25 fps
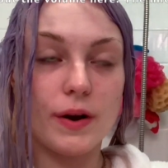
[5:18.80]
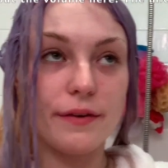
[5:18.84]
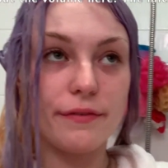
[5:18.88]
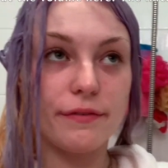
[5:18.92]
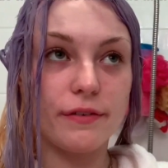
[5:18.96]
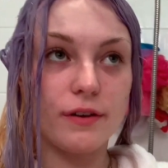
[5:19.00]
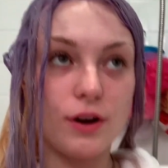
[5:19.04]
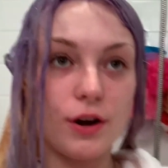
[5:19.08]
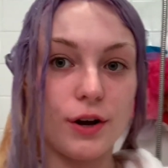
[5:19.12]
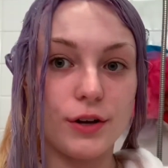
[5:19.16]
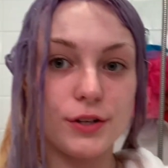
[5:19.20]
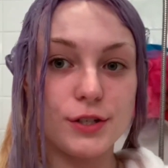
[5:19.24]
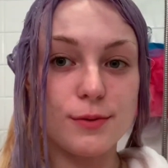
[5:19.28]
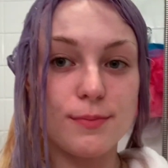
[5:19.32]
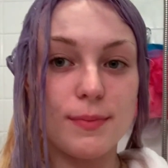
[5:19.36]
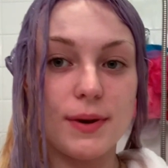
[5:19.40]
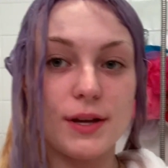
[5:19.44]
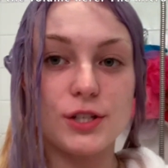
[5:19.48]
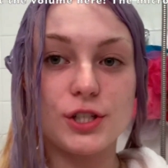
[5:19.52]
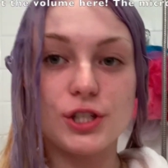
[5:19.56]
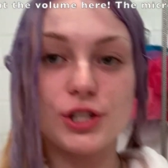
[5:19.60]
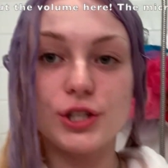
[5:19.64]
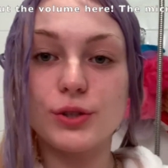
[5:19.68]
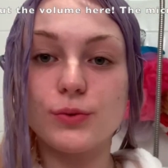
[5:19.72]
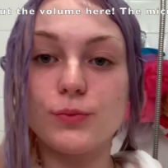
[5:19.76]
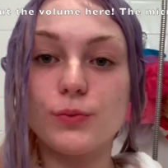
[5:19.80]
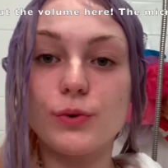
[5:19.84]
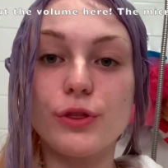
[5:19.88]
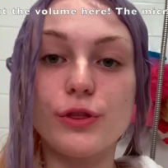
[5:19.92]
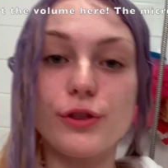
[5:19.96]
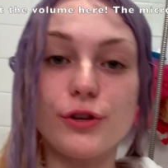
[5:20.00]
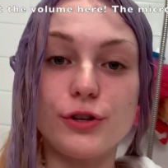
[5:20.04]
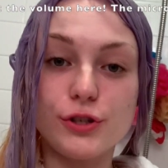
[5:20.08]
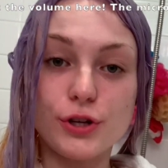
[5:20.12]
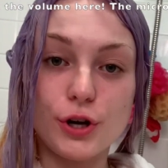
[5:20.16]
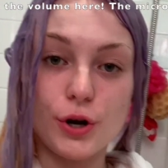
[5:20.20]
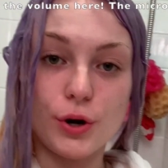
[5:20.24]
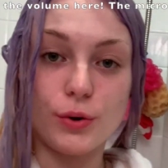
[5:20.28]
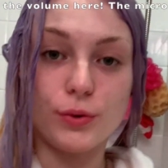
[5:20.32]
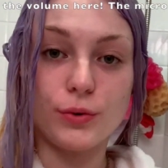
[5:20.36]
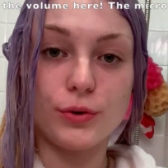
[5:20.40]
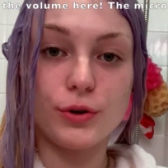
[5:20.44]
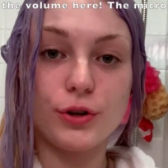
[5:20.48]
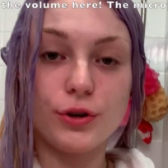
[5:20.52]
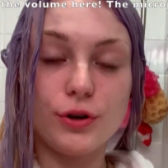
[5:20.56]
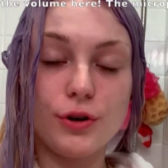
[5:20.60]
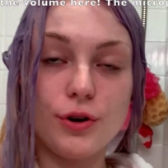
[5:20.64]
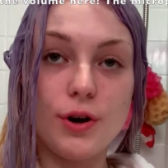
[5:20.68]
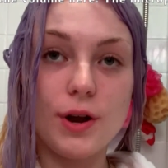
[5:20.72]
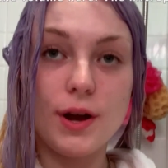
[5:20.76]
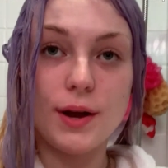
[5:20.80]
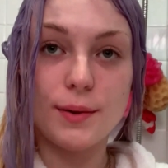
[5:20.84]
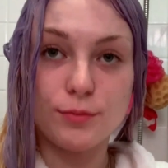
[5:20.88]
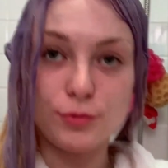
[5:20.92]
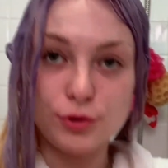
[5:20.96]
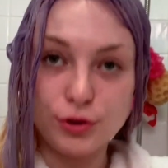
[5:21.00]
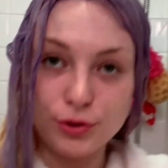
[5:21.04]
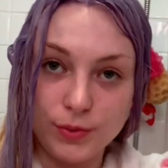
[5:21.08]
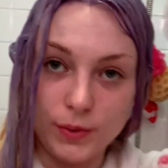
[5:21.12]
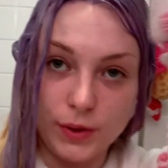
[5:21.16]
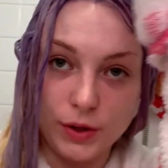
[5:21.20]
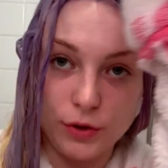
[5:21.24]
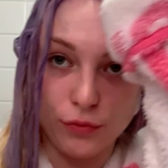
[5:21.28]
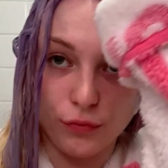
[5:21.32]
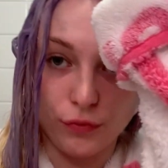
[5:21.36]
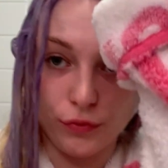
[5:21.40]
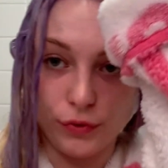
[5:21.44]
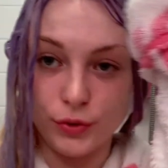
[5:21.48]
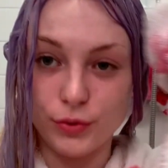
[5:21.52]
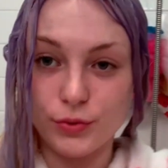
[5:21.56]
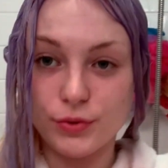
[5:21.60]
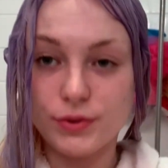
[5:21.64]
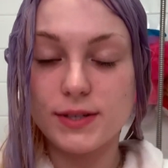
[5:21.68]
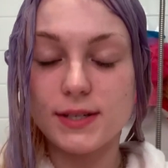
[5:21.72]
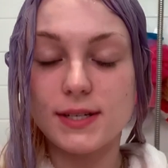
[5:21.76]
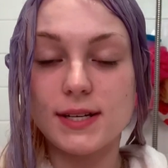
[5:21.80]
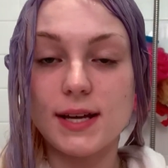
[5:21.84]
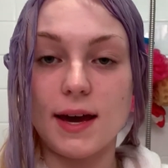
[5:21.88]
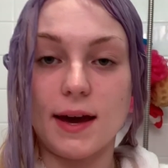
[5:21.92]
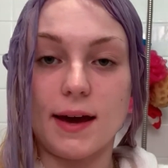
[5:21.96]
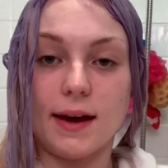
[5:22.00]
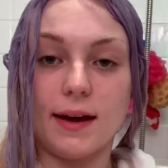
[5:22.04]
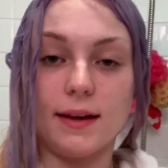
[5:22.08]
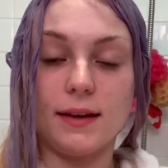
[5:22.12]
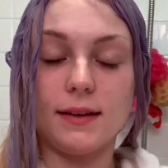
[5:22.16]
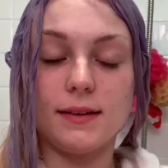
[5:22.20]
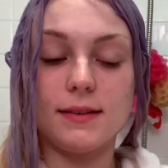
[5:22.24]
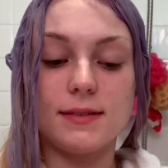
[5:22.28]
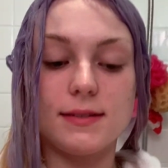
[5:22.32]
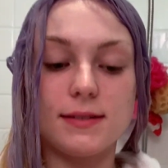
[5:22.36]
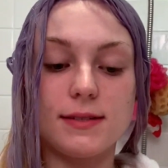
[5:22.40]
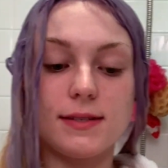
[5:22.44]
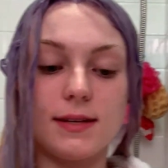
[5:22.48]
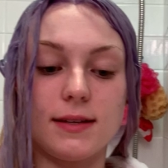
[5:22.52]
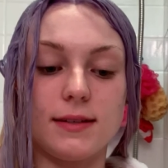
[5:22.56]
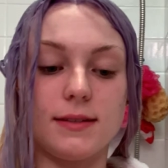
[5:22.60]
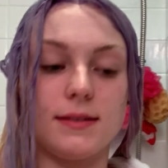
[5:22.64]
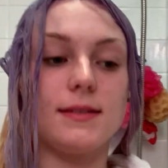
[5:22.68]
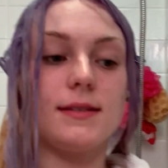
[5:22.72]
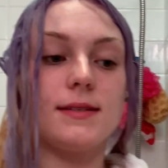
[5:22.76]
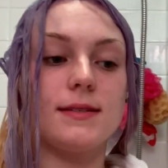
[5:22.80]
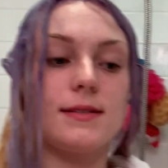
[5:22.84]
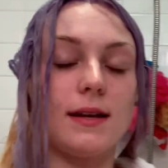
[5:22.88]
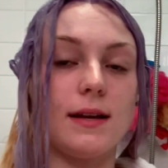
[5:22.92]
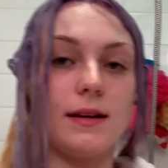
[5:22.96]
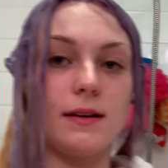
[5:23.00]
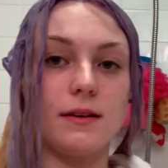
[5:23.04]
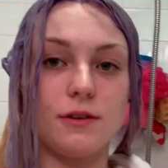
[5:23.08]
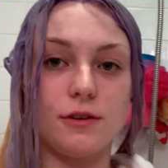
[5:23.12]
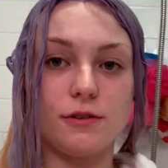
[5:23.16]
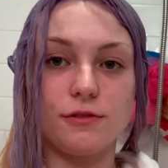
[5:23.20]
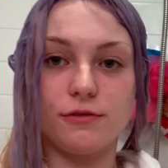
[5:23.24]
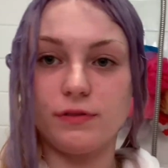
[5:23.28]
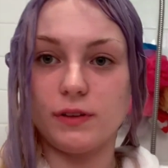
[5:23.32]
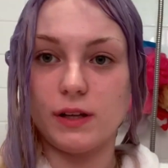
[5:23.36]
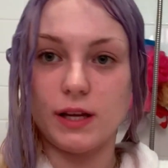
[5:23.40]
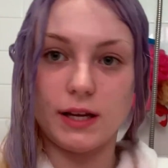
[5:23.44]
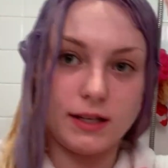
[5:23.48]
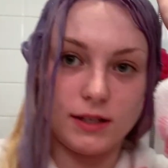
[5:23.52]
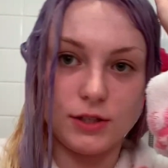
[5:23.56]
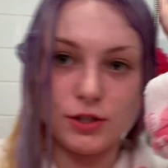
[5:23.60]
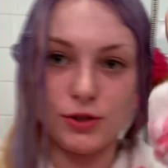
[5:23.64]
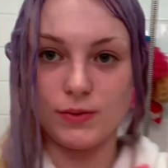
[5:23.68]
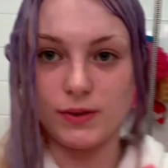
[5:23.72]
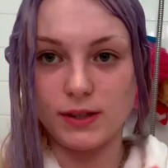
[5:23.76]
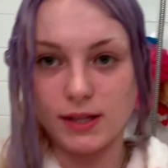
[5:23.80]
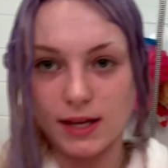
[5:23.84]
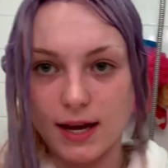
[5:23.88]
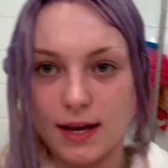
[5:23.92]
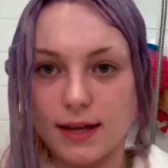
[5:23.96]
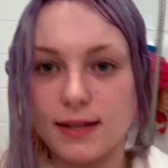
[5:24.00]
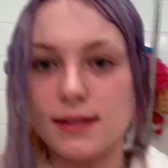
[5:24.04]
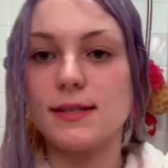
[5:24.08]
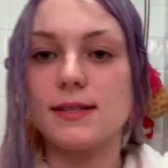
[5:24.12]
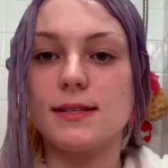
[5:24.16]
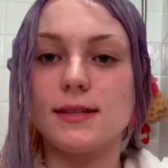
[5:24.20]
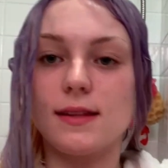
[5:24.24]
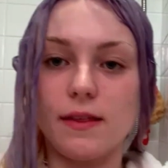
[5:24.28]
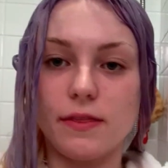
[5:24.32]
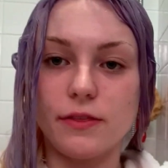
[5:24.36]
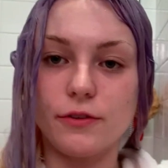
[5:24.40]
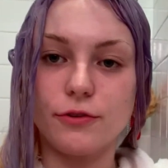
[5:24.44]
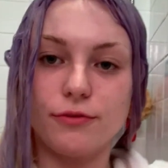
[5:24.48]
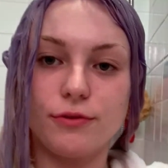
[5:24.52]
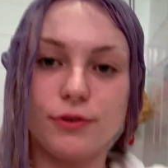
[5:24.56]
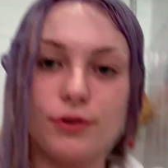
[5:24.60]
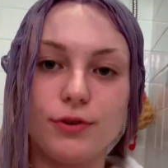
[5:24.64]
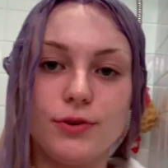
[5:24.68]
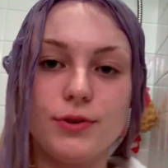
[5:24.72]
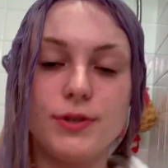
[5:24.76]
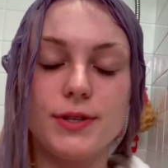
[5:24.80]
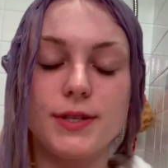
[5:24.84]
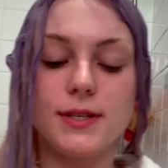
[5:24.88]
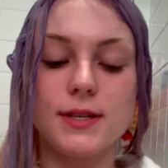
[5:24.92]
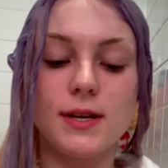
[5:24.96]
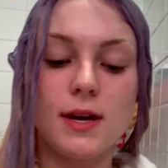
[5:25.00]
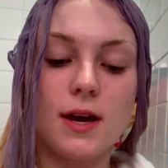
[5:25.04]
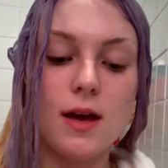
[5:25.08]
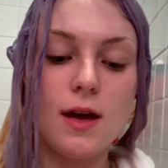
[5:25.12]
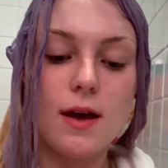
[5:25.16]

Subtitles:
I forgot to mention with the toner, I'm doing roots to ends instead of like doing ends then the roots.